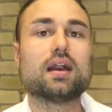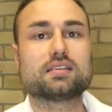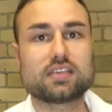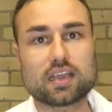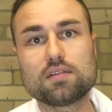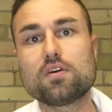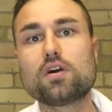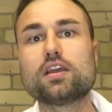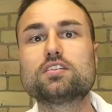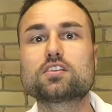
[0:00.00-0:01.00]
Uh, second of
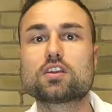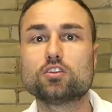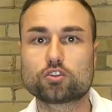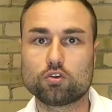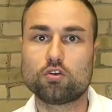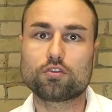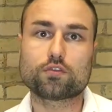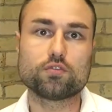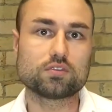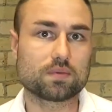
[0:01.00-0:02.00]
all, it's
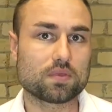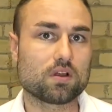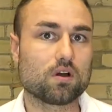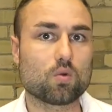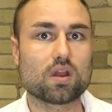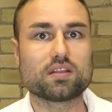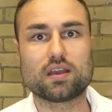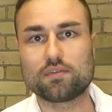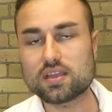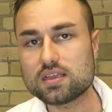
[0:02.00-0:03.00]
controlled through something called
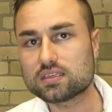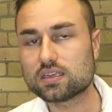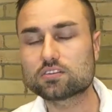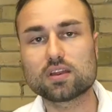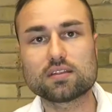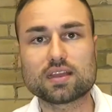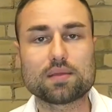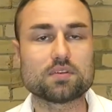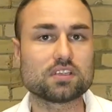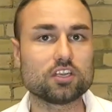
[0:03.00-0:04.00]
quantitative easing. So
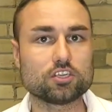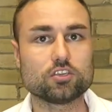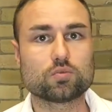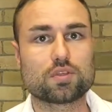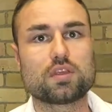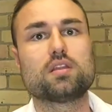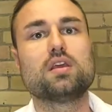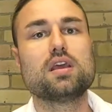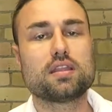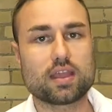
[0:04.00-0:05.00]
anytime there's issues
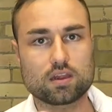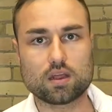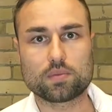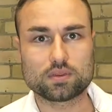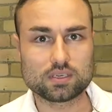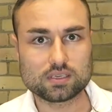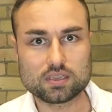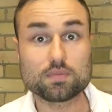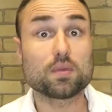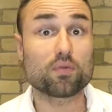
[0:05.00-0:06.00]
within the economic
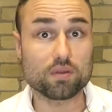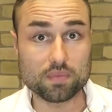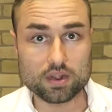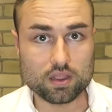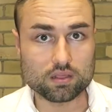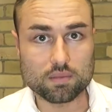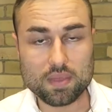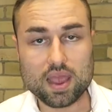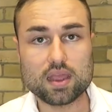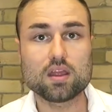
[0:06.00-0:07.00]
system, they print money on
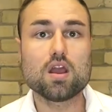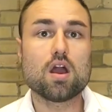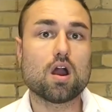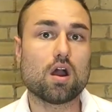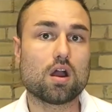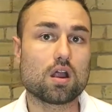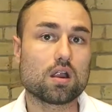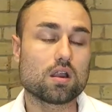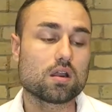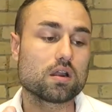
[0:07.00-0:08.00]
demand.
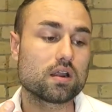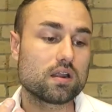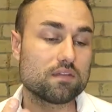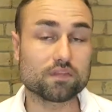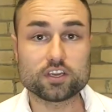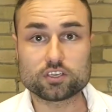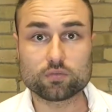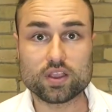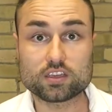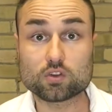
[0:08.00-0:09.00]
Our
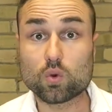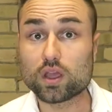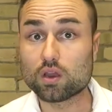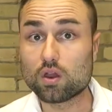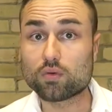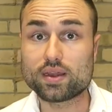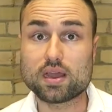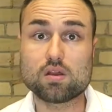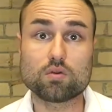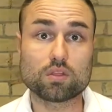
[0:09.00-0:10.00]
inflation rate is quite low right
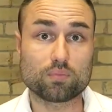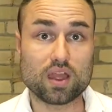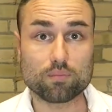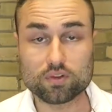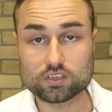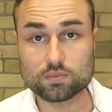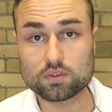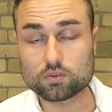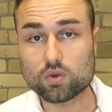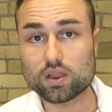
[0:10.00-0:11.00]
now, or the prime principal is